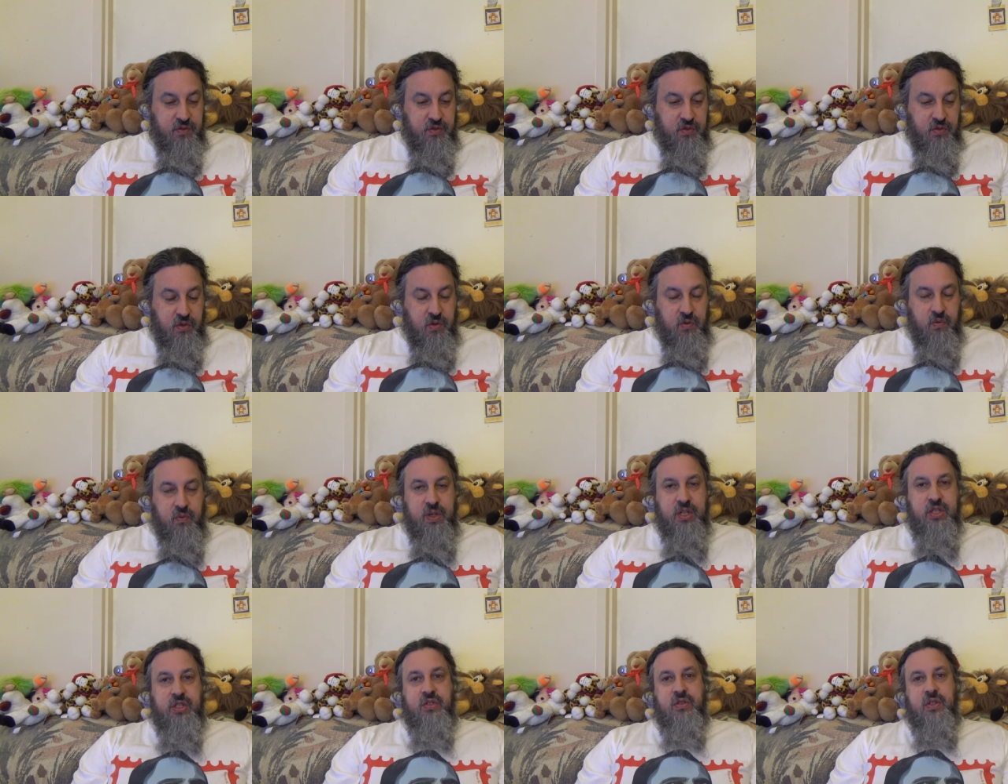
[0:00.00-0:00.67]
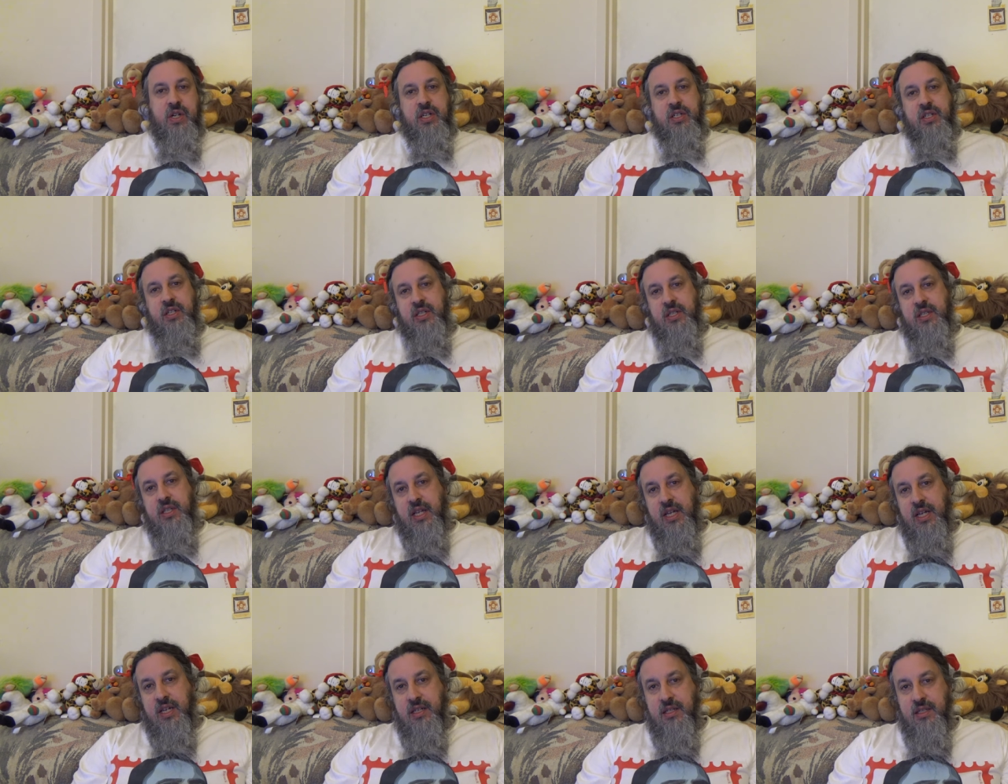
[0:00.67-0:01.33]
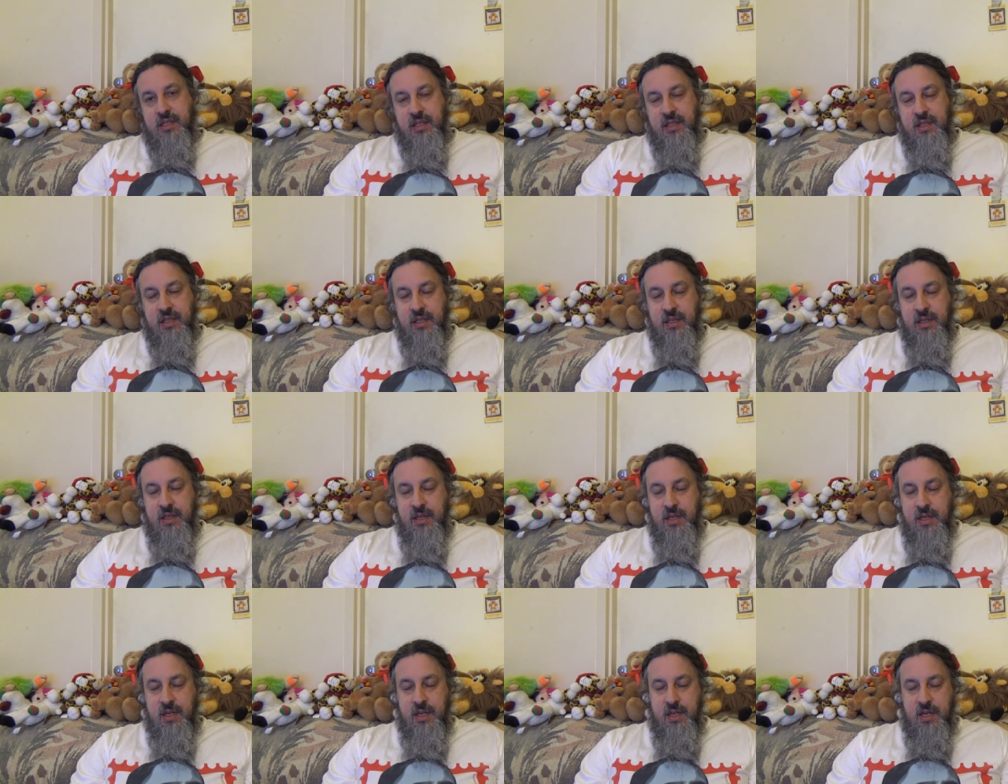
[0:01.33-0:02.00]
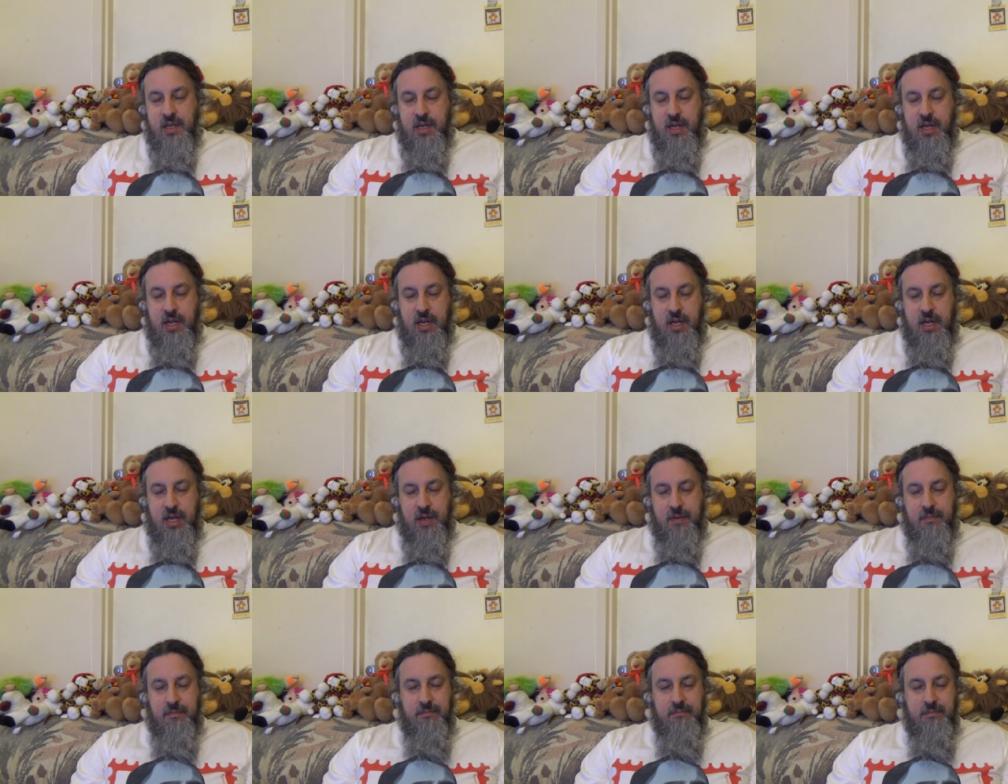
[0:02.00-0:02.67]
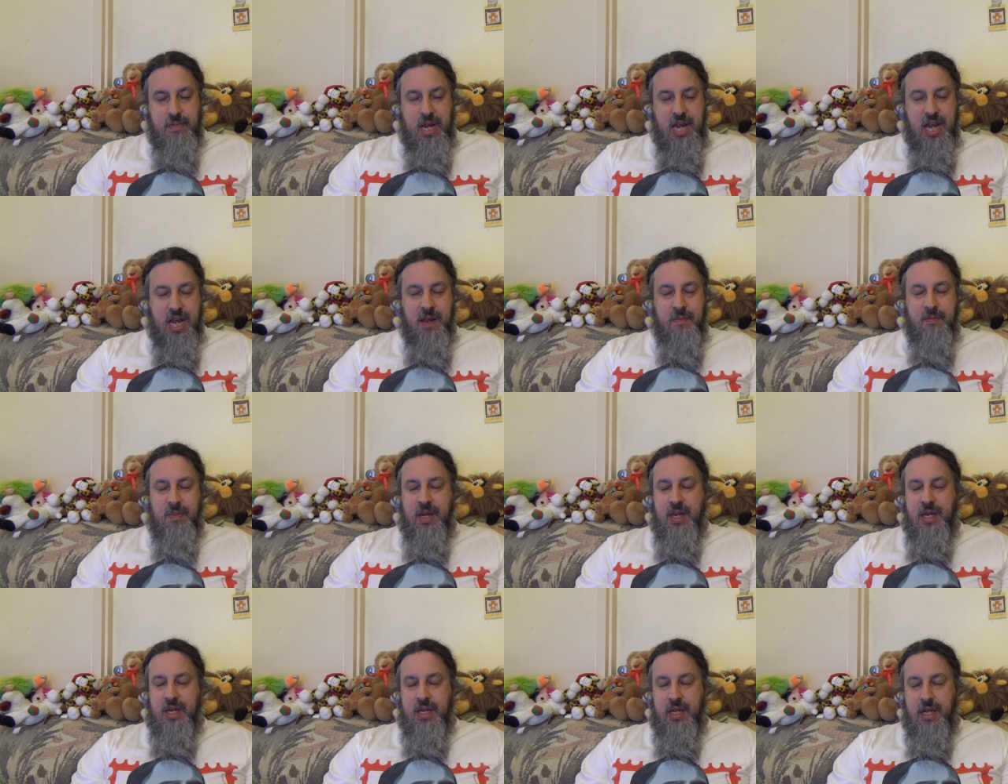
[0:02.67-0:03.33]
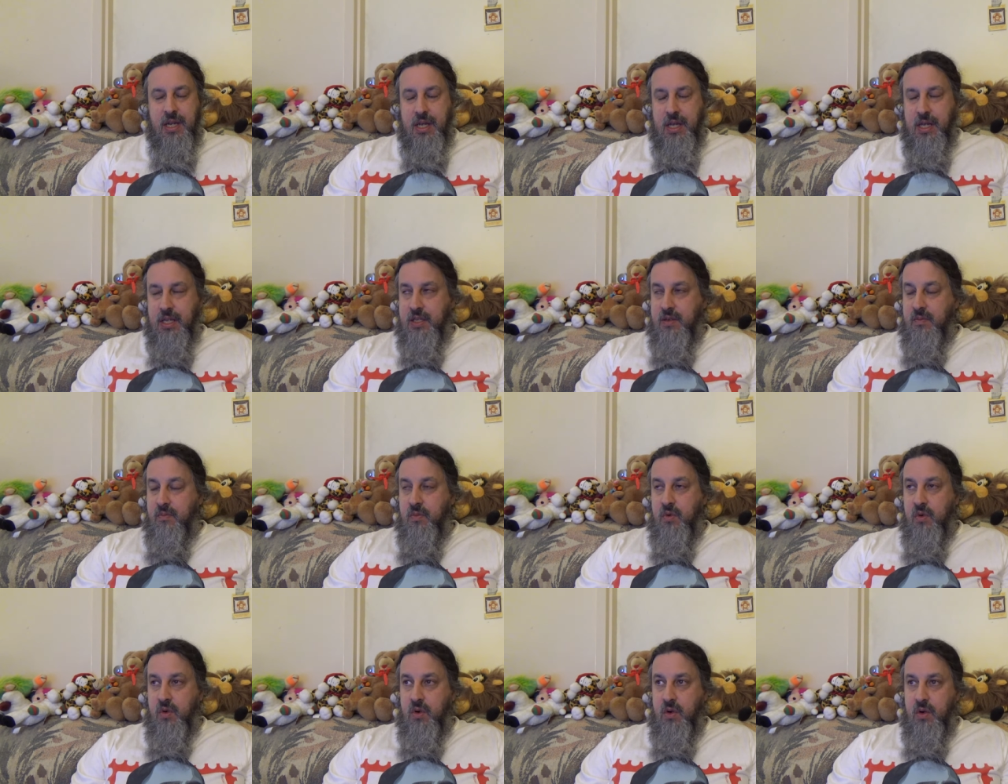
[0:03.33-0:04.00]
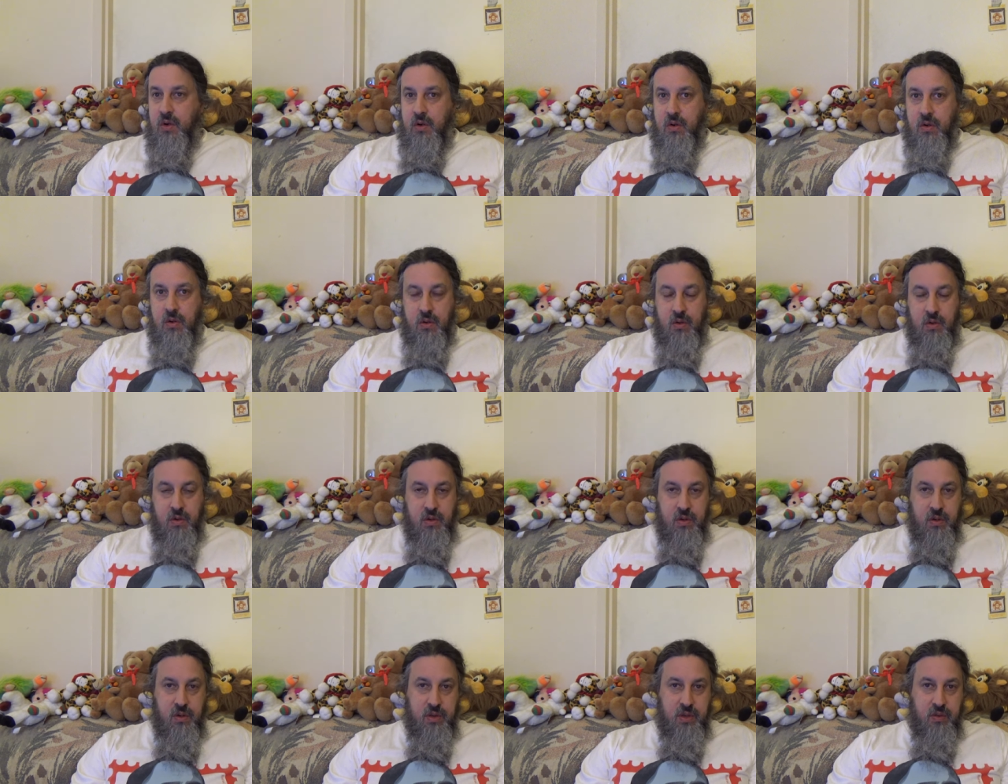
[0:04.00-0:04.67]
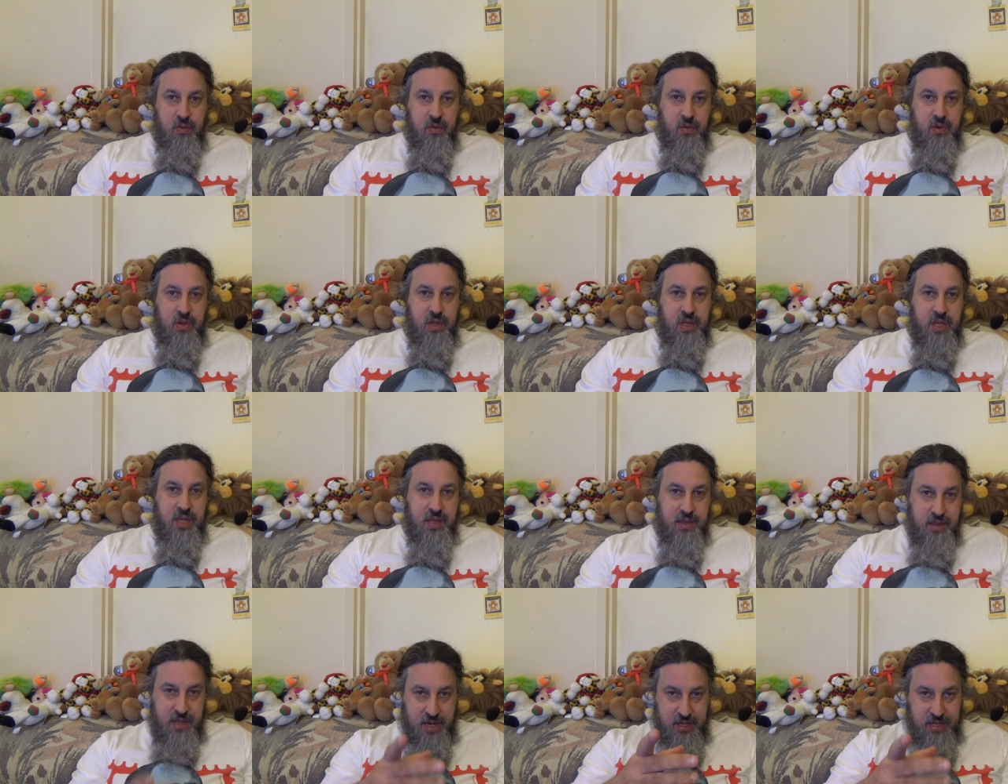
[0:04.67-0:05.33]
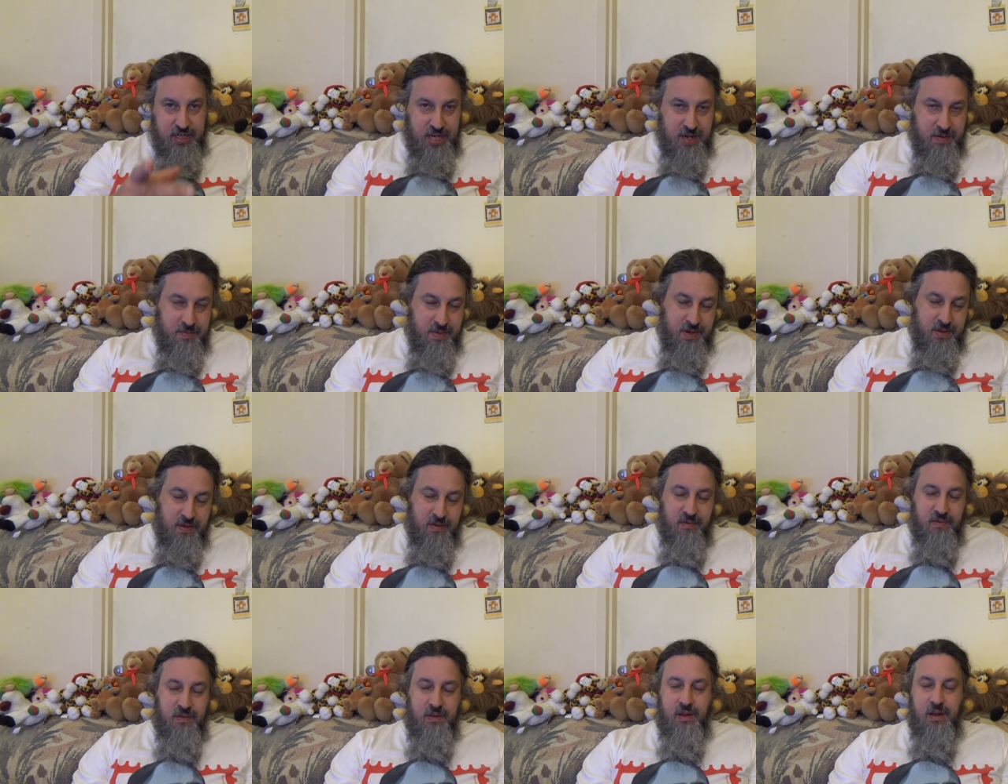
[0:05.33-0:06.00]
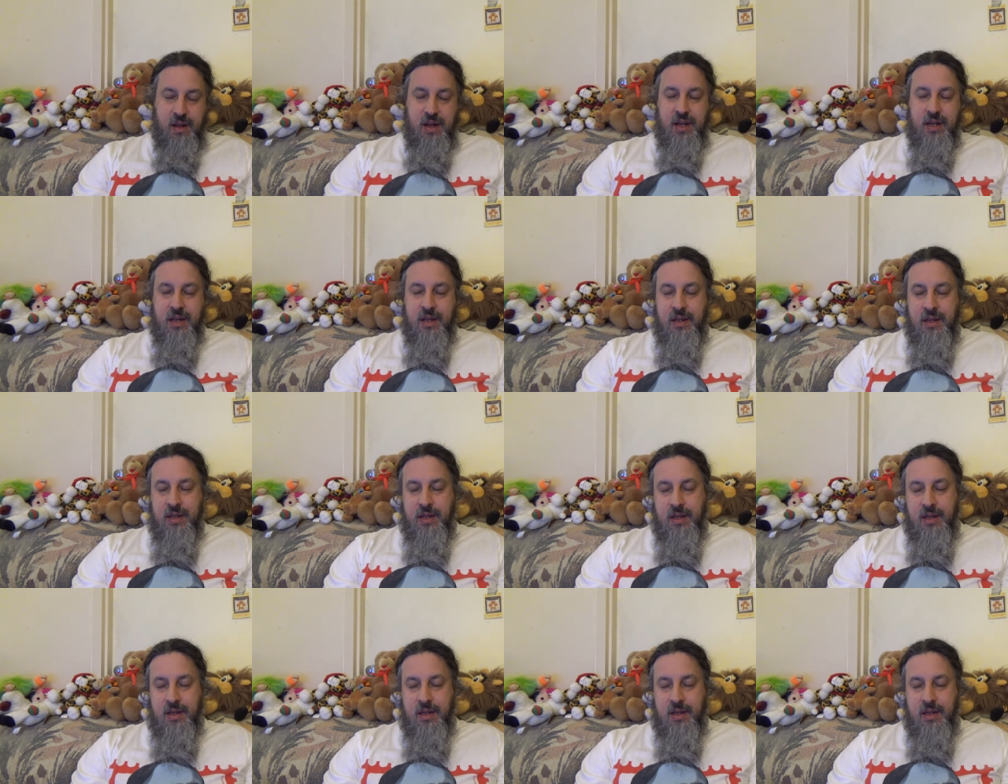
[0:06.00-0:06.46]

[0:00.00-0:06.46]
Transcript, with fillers: sort of restructured things. Maybe tomorrow or the next segment of the vlog,